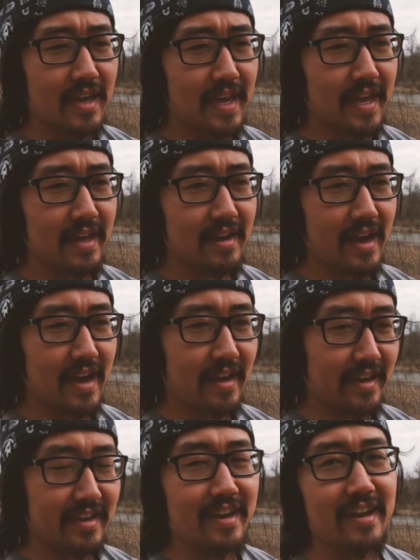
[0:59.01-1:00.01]
and
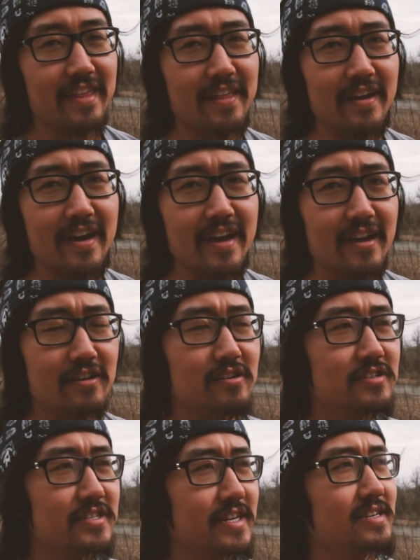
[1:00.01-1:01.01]
I thought I had
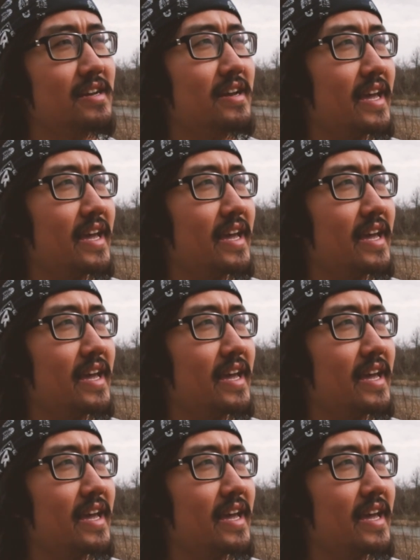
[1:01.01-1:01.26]
earned it.